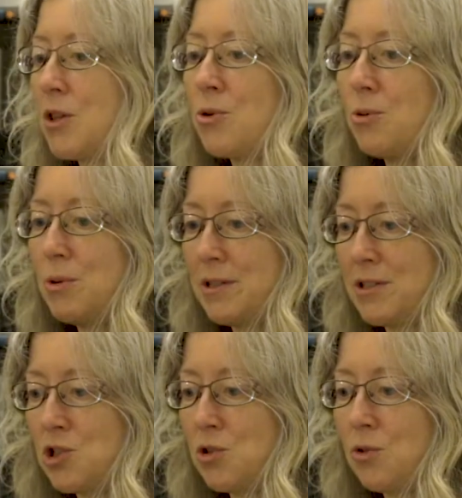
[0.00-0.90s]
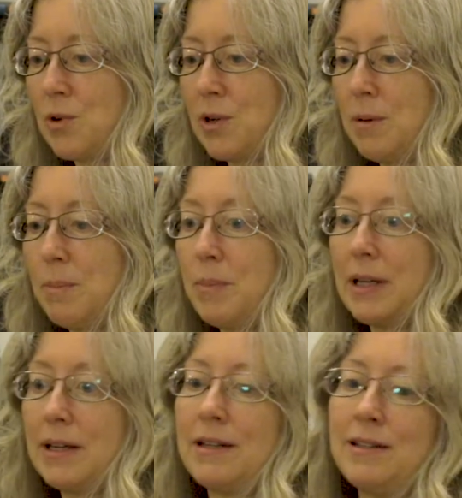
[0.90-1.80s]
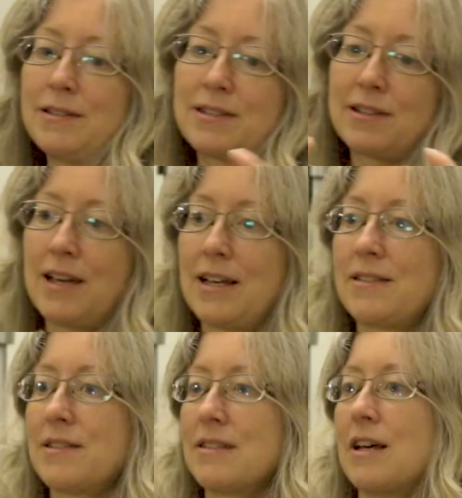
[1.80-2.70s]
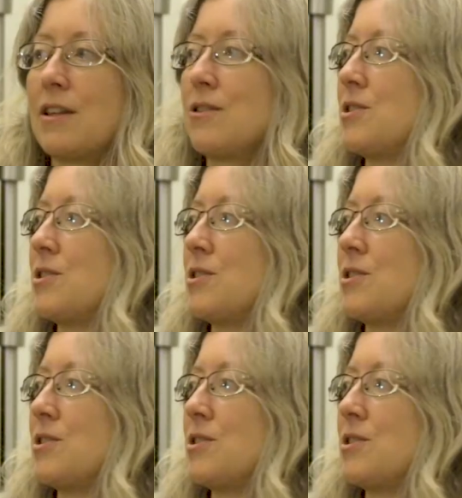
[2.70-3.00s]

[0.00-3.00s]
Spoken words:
through his children, but yet he still has this other